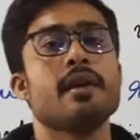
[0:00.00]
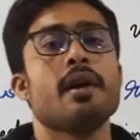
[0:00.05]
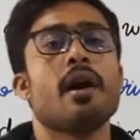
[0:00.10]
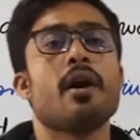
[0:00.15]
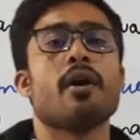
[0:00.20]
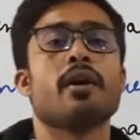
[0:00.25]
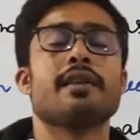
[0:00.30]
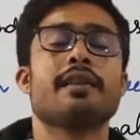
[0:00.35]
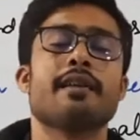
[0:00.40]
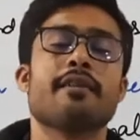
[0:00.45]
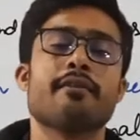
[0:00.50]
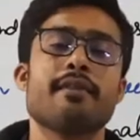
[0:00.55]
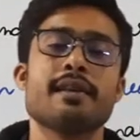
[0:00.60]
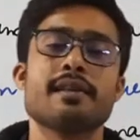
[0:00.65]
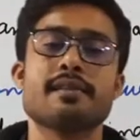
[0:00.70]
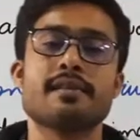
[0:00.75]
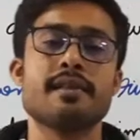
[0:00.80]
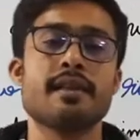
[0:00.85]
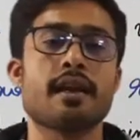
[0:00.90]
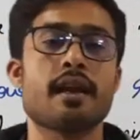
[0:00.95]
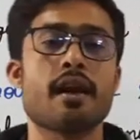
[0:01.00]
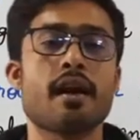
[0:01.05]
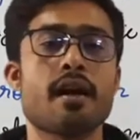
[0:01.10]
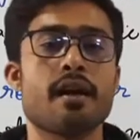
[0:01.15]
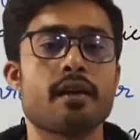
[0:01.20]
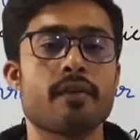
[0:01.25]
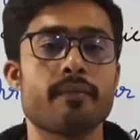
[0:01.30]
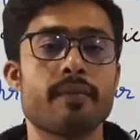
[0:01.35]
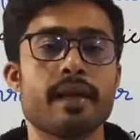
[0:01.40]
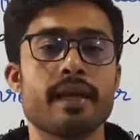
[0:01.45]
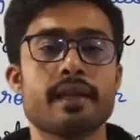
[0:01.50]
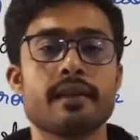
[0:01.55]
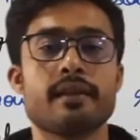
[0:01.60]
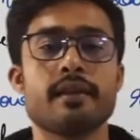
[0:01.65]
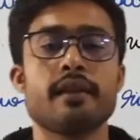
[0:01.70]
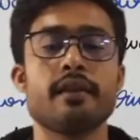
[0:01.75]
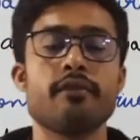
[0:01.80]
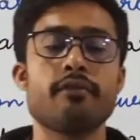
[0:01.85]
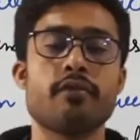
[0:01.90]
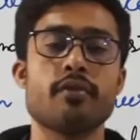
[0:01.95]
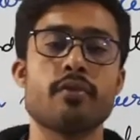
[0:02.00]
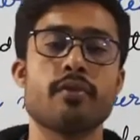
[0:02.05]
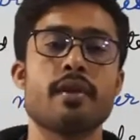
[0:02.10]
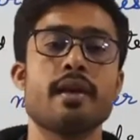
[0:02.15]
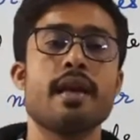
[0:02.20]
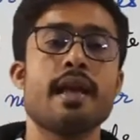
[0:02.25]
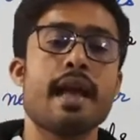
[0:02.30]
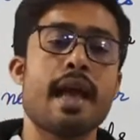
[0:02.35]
otherwise they can't make the food.